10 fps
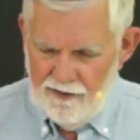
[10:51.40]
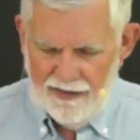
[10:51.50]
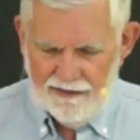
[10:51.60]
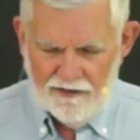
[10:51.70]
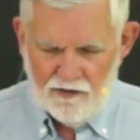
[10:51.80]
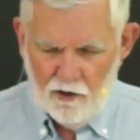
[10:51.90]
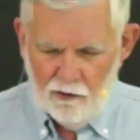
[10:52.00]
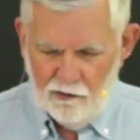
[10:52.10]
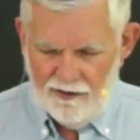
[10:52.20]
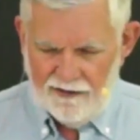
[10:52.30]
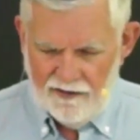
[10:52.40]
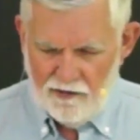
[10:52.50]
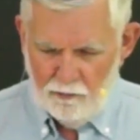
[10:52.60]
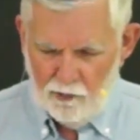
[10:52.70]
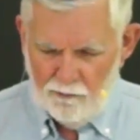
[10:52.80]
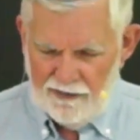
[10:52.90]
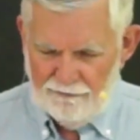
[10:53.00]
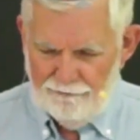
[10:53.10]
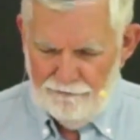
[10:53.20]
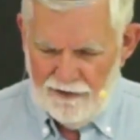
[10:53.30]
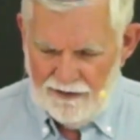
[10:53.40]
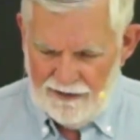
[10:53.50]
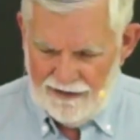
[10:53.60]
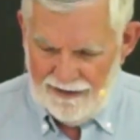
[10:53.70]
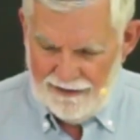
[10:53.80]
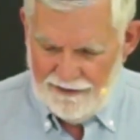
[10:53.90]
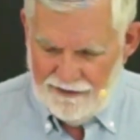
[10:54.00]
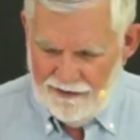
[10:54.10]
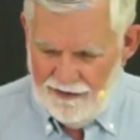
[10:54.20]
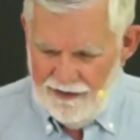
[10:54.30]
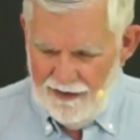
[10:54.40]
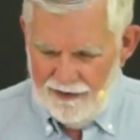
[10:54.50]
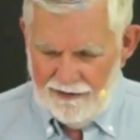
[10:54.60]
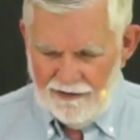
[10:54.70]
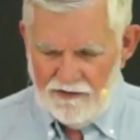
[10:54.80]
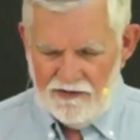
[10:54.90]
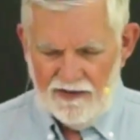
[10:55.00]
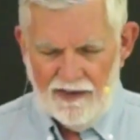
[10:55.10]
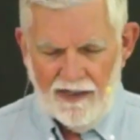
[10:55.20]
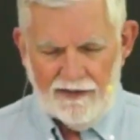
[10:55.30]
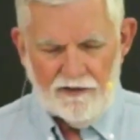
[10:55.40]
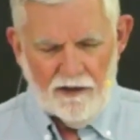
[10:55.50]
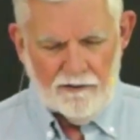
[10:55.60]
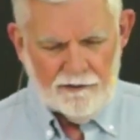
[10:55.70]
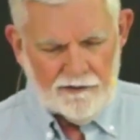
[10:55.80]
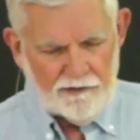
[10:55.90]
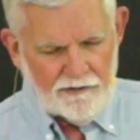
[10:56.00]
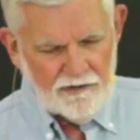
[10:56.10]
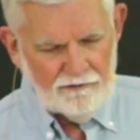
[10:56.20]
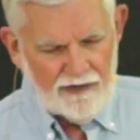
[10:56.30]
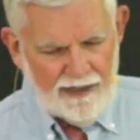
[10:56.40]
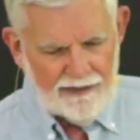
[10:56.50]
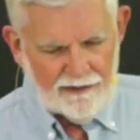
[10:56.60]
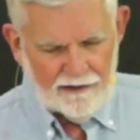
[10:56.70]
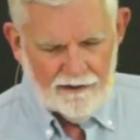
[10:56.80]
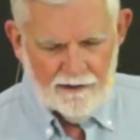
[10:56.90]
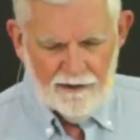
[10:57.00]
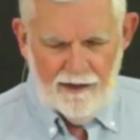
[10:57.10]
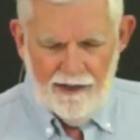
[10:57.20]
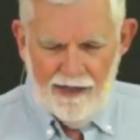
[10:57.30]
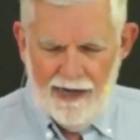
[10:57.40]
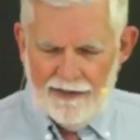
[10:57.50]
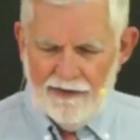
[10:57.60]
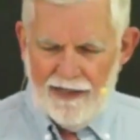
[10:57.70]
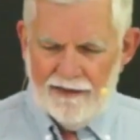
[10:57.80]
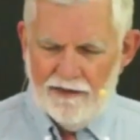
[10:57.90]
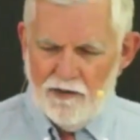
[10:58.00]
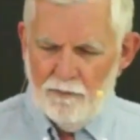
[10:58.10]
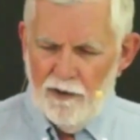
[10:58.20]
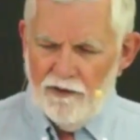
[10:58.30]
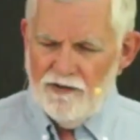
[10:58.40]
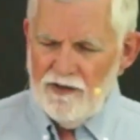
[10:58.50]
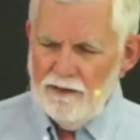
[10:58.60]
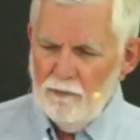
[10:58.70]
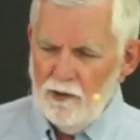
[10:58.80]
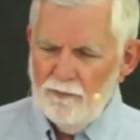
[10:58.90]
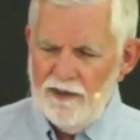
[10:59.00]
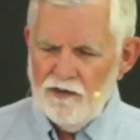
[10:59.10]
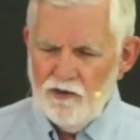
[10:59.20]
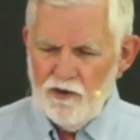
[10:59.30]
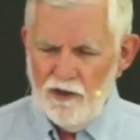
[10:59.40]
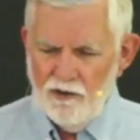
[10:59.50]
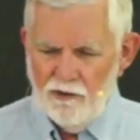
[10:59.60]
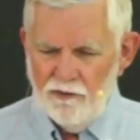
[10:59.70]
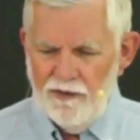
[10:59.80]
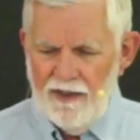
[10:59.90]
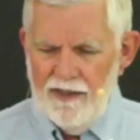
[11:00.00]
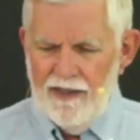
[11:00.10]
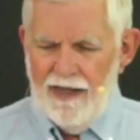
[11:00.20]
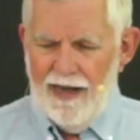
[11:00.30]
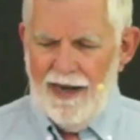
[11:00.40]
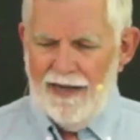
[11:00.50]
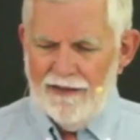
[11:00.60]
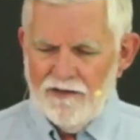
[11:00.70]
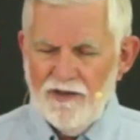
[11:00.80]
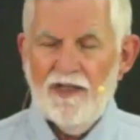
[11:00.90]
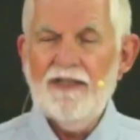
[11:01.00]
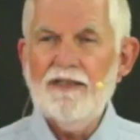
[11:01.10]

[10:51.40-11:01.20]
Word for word: that his holiness will be vindicated against the idolaters of Canaan, and that his mercy will be shown as